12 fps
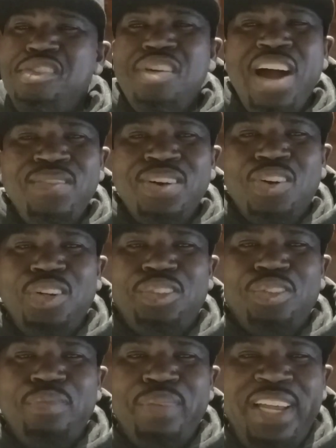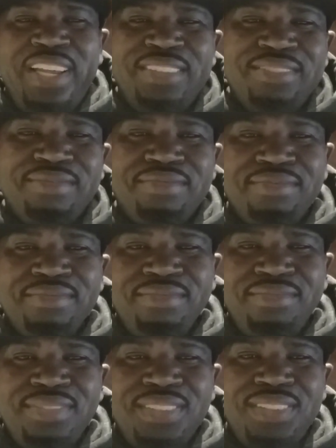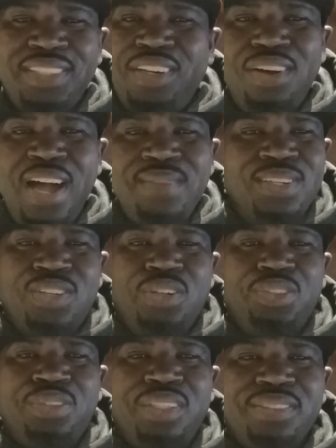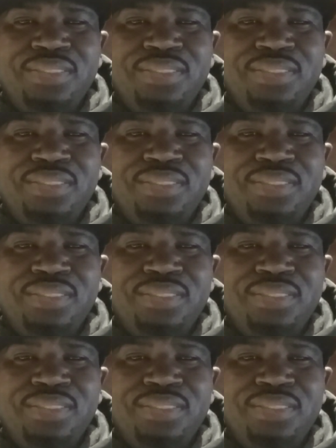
don't have a country, man. They don't have a country.